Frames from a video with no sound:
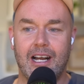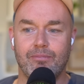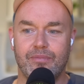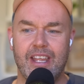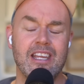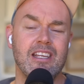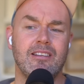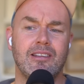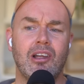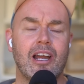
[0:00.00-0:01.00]
They
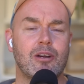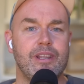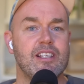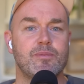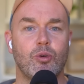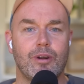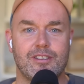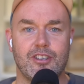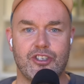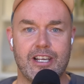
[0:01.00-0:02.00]
like when there's more
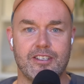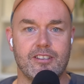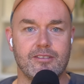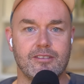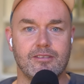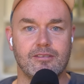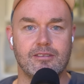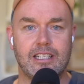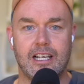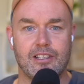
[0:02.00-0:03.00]
runs to chase,
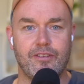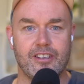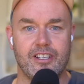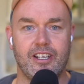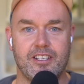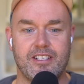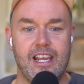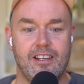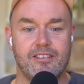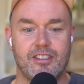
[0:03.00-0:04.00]
as far as I
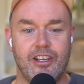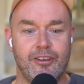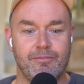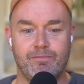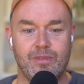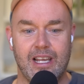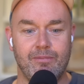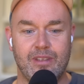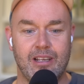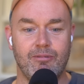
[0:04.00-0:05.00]
understand. So
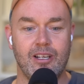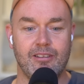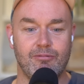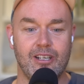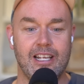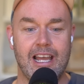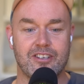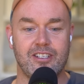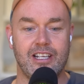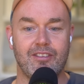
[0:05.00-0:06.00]
they're really
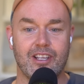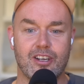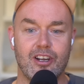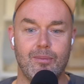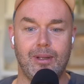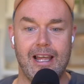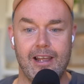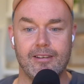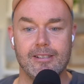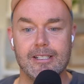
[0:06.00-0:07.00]
actually everything's going to
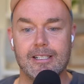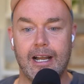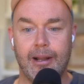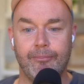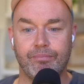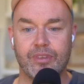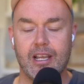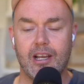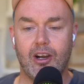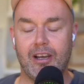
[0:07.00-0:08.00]
plan.
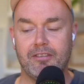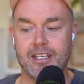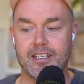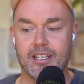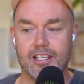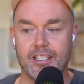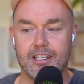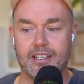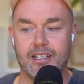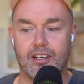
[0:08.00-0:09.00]
I think
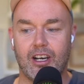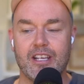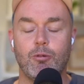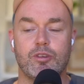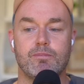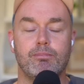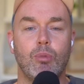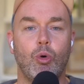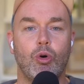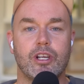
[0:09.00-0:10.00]
what's
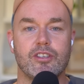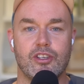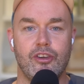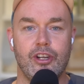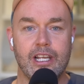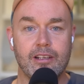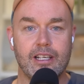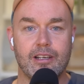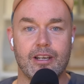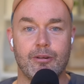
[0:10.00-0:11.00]
more concerning,
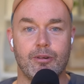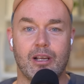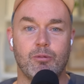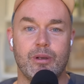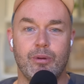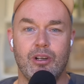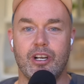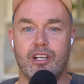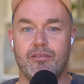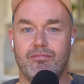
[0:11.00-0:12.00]
like we're not
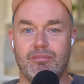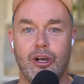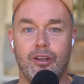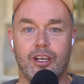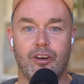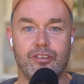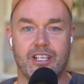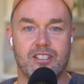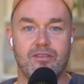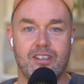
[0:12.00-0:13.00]
going to know the
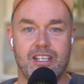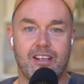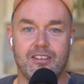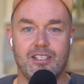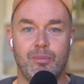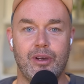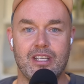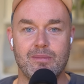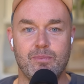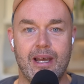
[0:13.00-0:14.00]
context of the deck until both
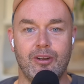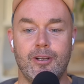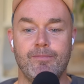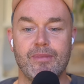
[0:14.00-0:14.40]
teams bat on it.